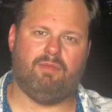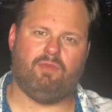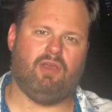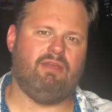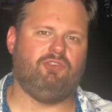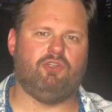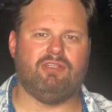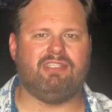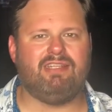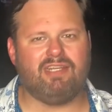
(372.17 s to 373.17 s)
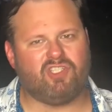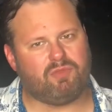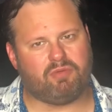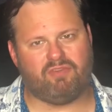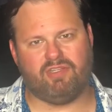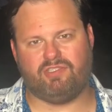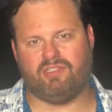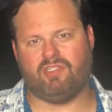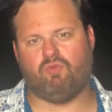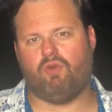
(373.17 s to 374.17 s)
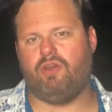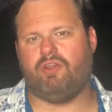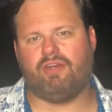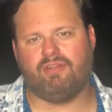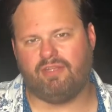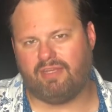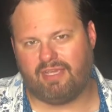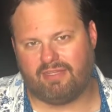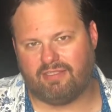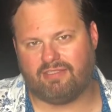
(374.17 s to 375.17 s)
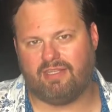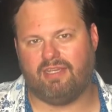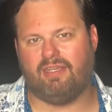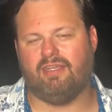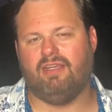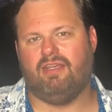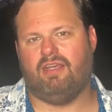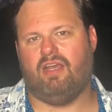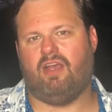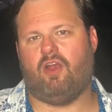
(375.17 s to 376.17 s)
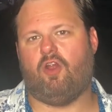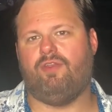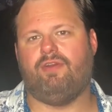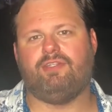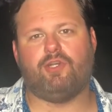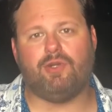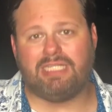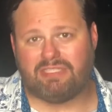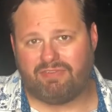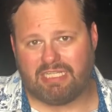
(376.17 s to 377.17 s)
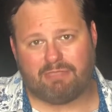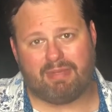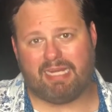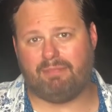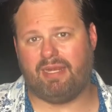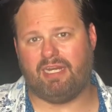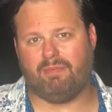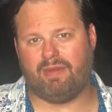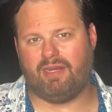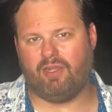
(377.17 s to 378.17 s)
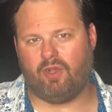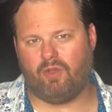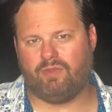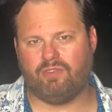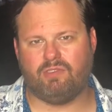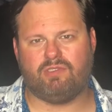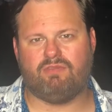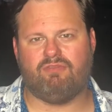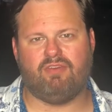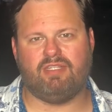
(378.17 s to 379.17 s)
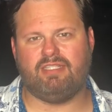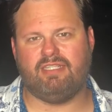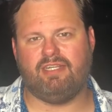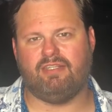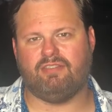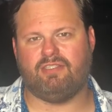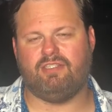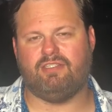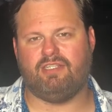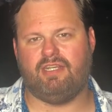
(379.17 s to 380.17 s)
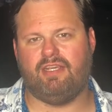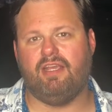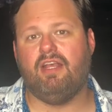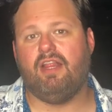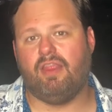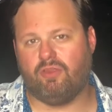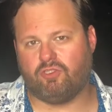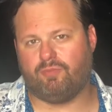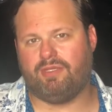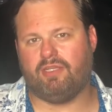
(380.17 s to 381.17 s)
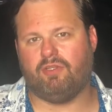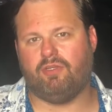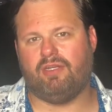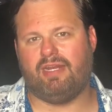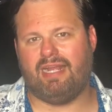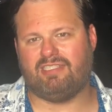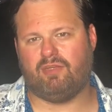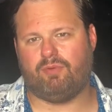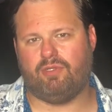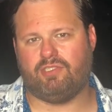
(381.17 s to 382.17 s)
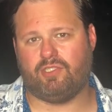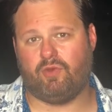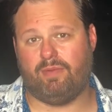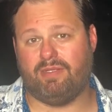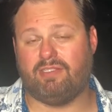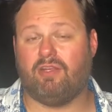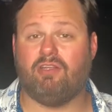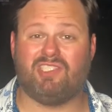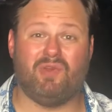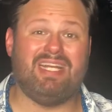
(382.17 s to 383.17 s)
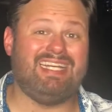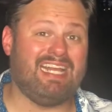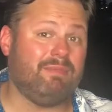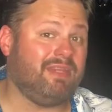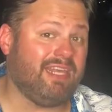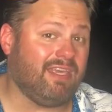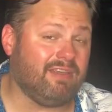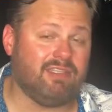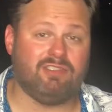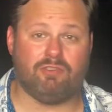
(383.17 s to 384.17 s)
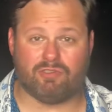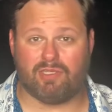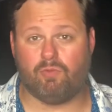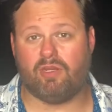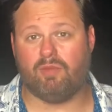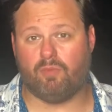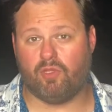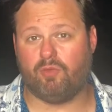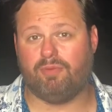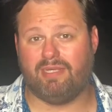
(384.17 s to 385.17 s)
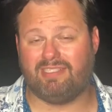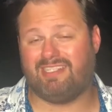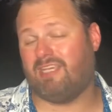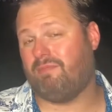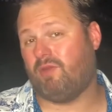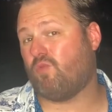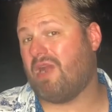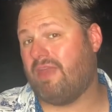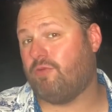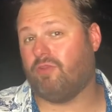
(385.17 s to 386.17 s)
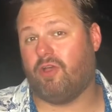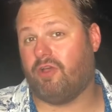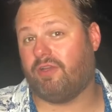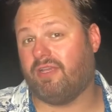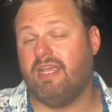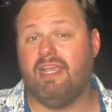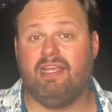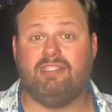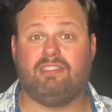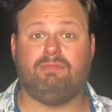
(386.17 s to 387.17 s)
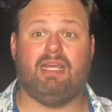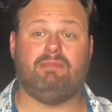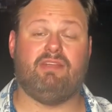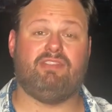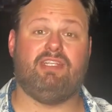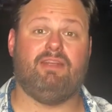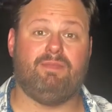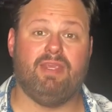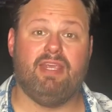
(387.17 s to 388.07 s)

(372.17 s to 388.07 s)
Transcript: You'll have jurisdiction provisions. Where you're going to litigate this thing. Are there attorney's fees paid by anybody? All those fun details that you see, those will be included in asset purchase agreements. Also, indemnity is usually one of the boilerplates that can be rather long. And sometimes I've seen